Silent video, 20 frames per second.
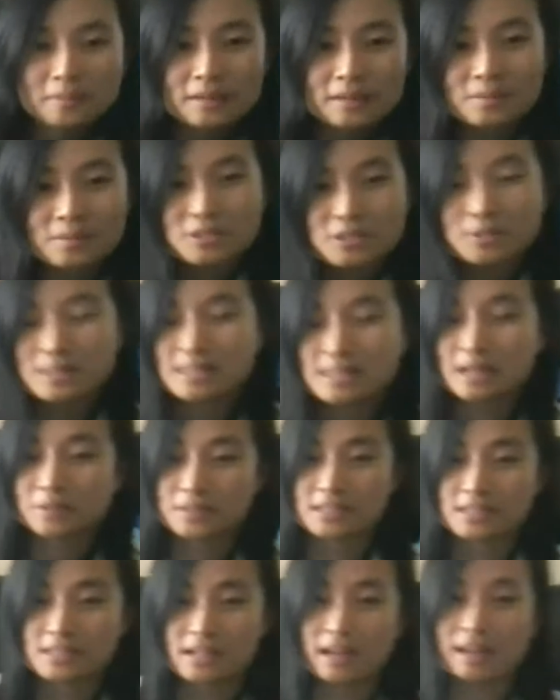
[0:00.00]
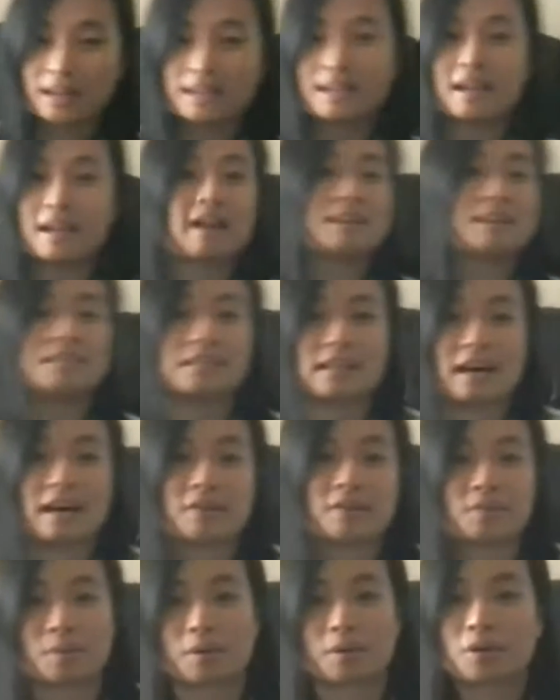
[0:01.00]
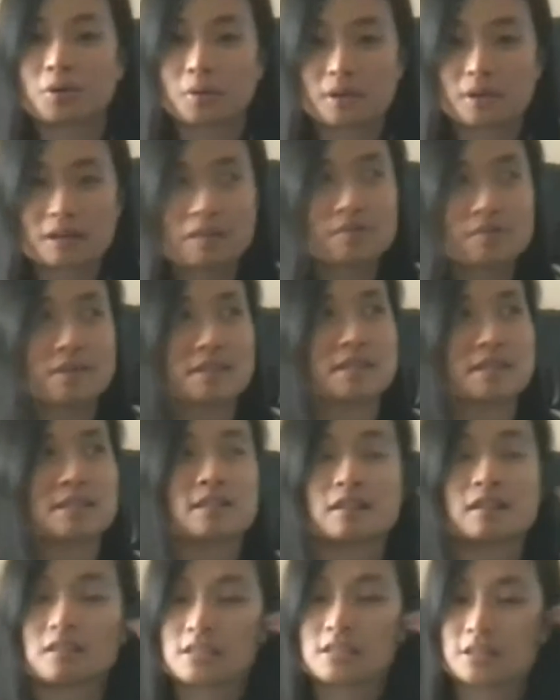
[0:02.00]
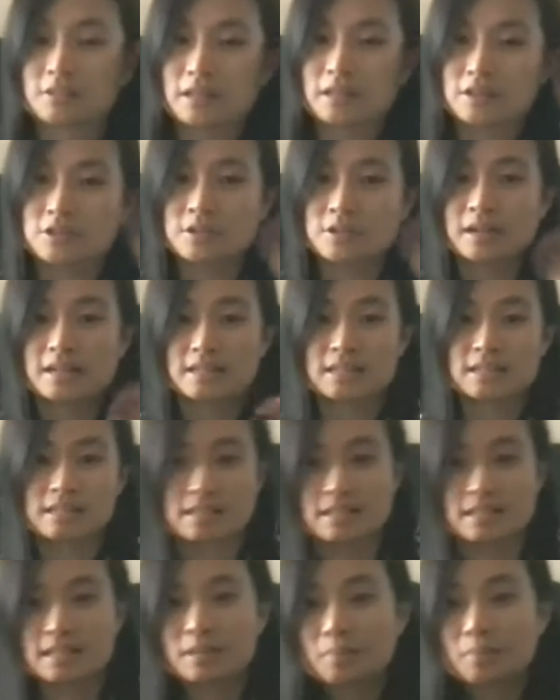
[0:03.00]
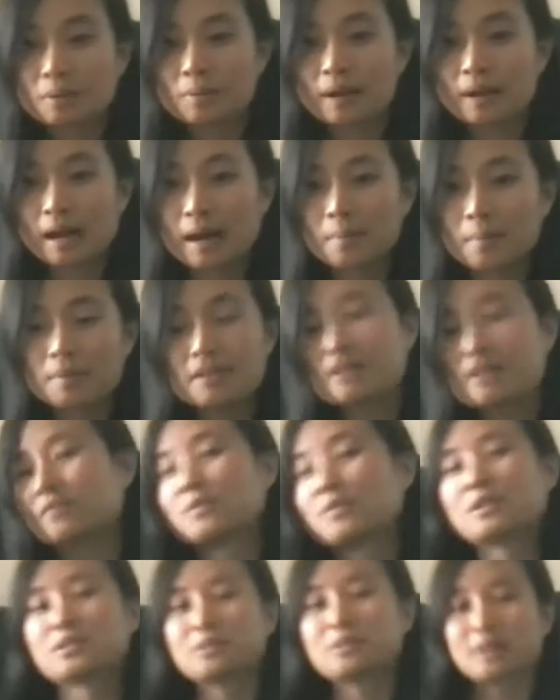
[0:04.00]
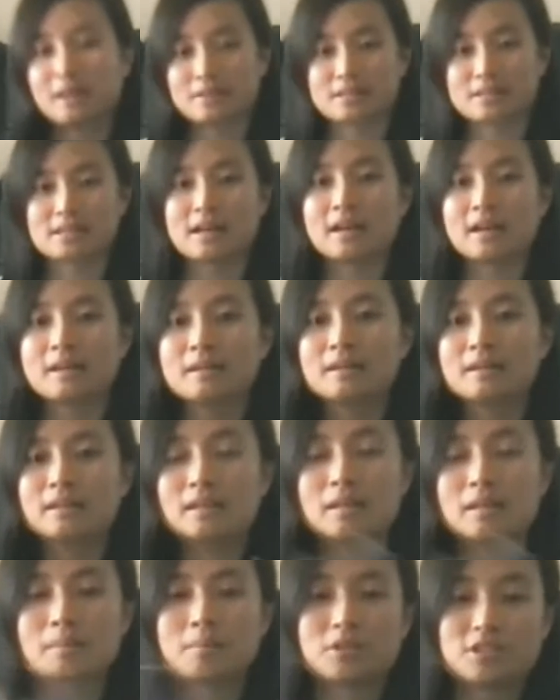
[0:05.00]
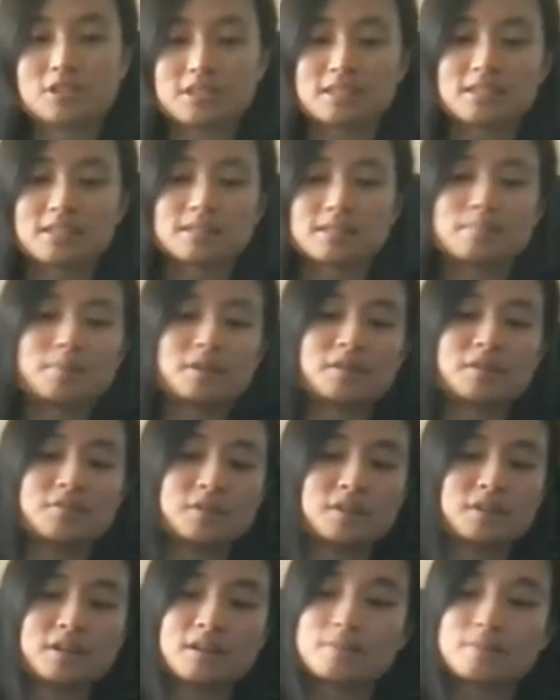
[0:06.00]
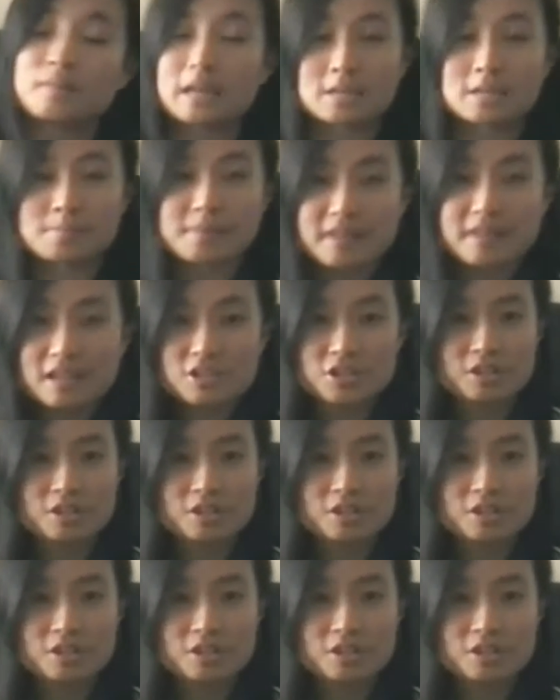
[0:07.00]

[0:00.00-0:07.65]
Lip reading: I would do this outside, and I did have a recording of this so that you guys can see what would happen if we do it outside. But just as a bit of an explanation